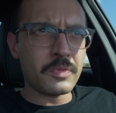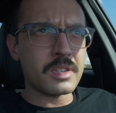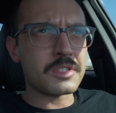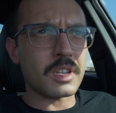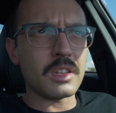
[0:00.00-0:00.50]

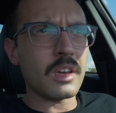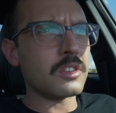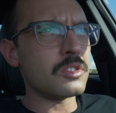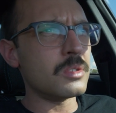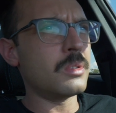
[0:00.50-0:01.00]
Say that
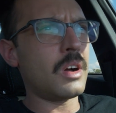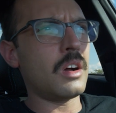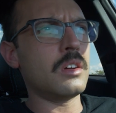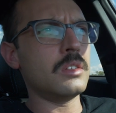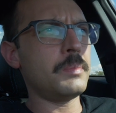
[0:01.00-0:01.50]

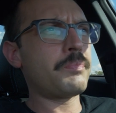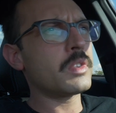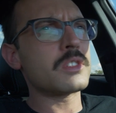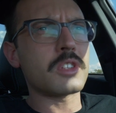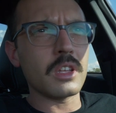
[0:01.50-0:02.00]

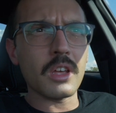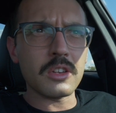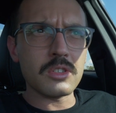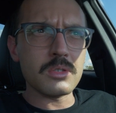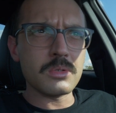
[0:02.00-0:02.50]

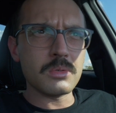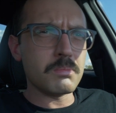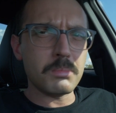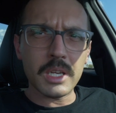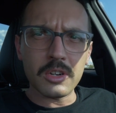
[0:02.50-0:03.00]
you
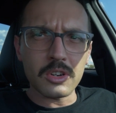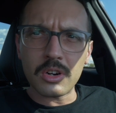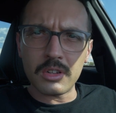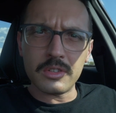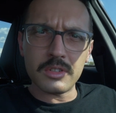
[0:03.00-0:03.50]
meet a
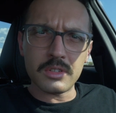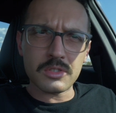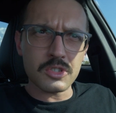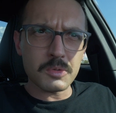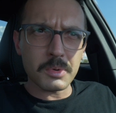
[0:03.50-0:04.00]
girl in the
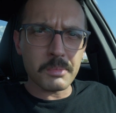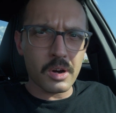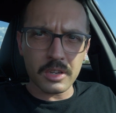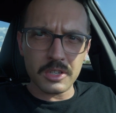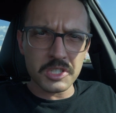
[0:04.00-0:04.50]

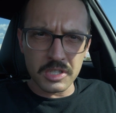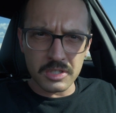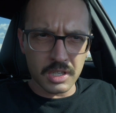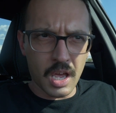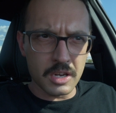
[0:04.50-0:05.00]
supermarket, she's
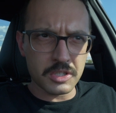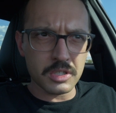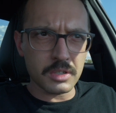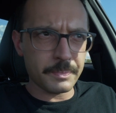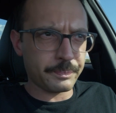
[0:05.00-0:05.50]
a
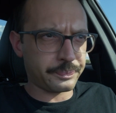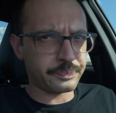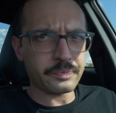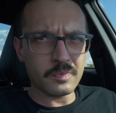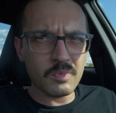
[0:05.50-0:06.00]
cashier,
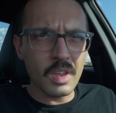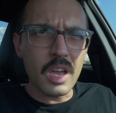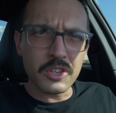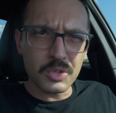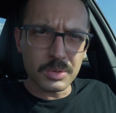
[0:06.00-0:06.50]

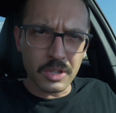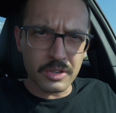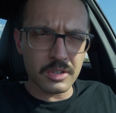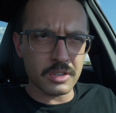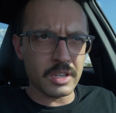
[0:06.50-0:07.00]
and you
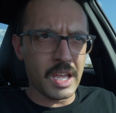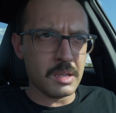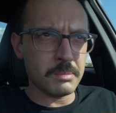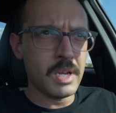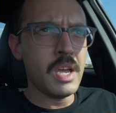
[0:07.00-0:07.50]
learn her
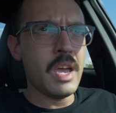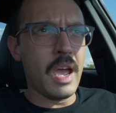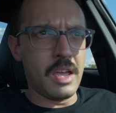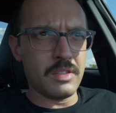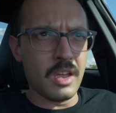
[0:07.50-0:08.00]
name,
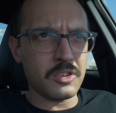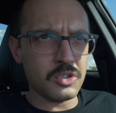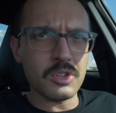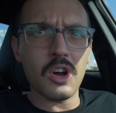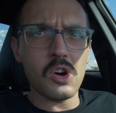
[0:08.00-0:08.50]
and then
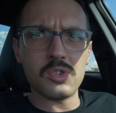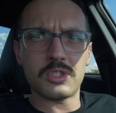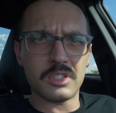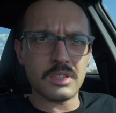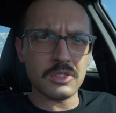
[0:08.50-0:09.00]
you go
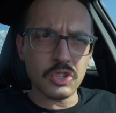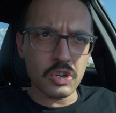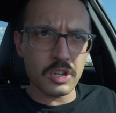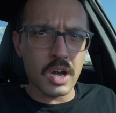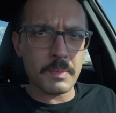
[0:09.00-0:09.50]
to
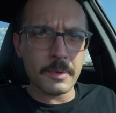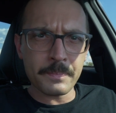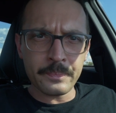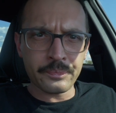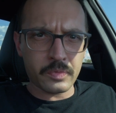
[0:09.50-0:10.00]
look up
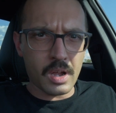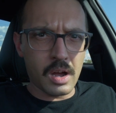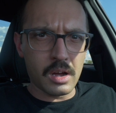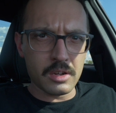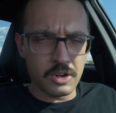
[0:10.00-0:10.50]

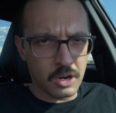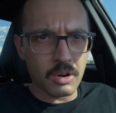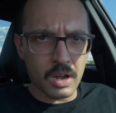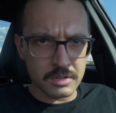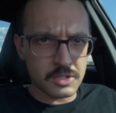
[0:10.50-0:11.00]
her
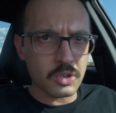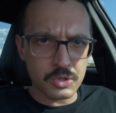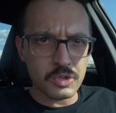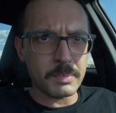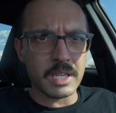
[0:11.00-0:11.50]
on
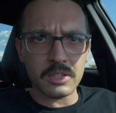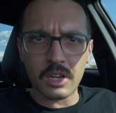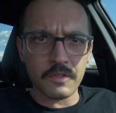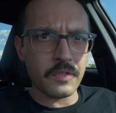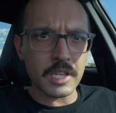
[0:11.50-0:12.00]
social media,
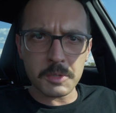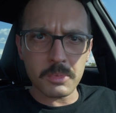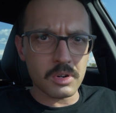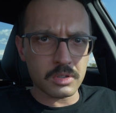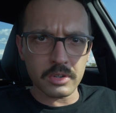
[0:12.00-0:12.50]
on
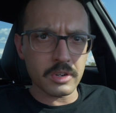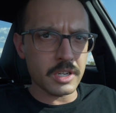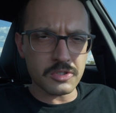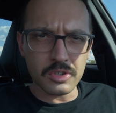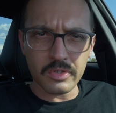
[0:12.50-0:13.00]
Facebook or
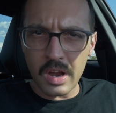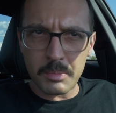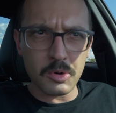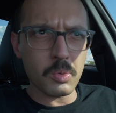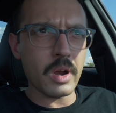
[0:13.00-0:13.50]

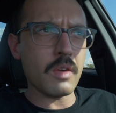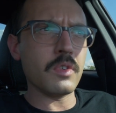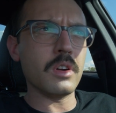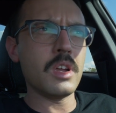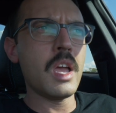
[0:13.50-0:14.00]
Instagram or
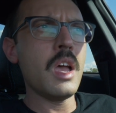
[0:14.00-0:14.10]
whatever,